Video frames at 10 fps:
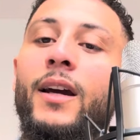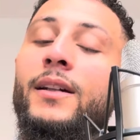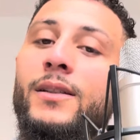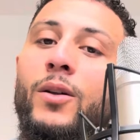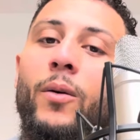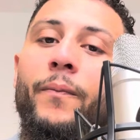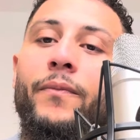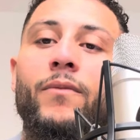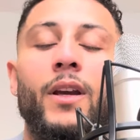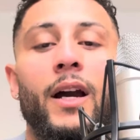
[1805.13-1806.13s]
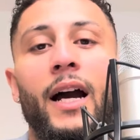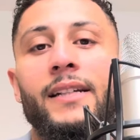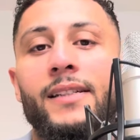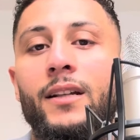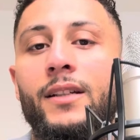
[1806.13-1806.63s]
So, I
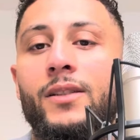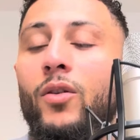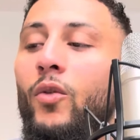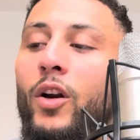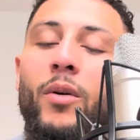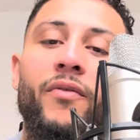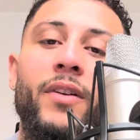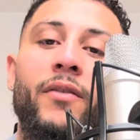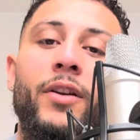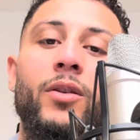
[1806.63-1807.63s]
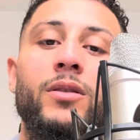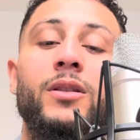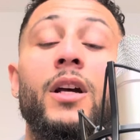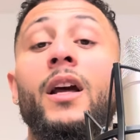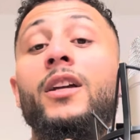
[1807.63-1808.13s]
said this on one of my videos.
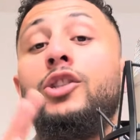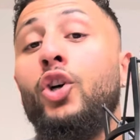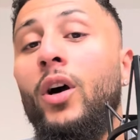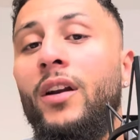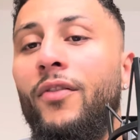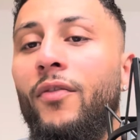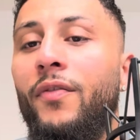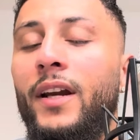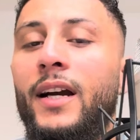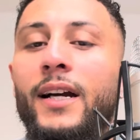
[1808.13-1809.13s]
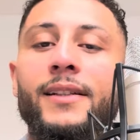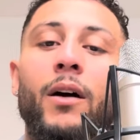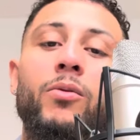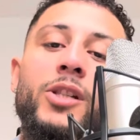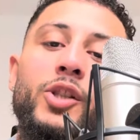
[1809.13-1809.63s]
Join for free, guys. I
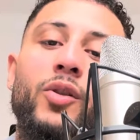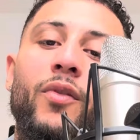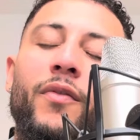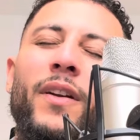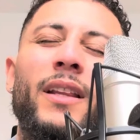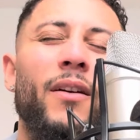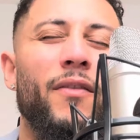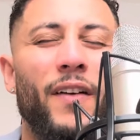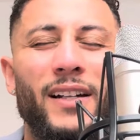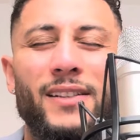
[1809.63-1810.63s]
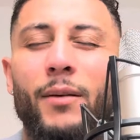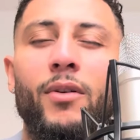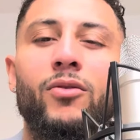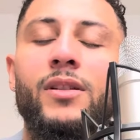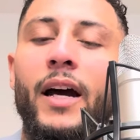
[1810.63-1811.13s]
will teach you for free. The first time
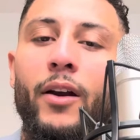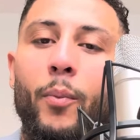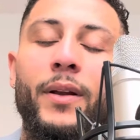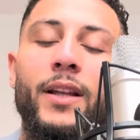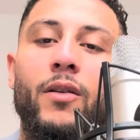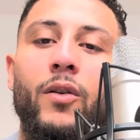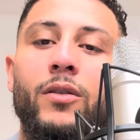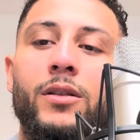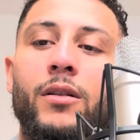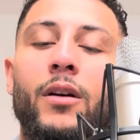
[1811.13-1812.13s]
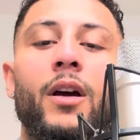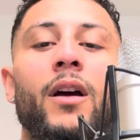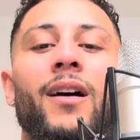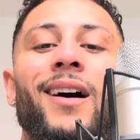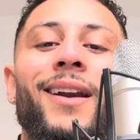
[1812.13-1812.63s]
I opened the course,
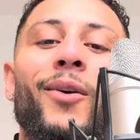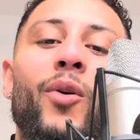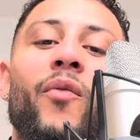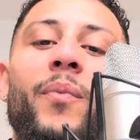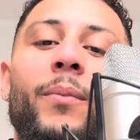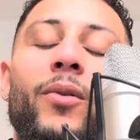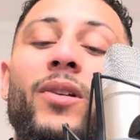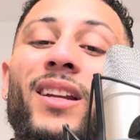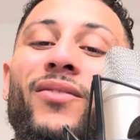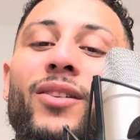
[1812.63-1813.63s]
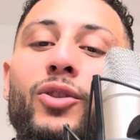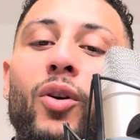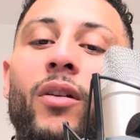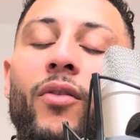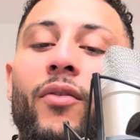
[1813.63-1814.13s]
a lot of people didn't even
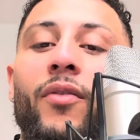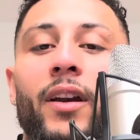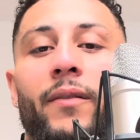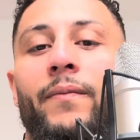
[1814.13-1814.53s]
join for free.